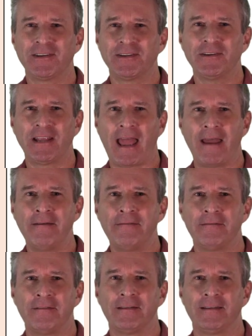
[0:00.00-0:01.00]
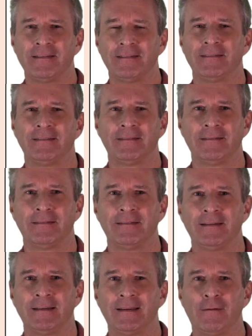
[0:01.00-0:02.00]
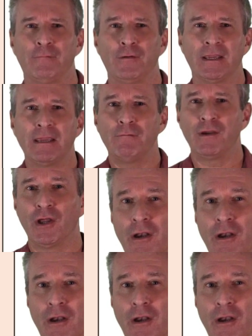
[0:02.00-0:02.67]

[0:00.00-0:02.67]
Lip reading: should have for giving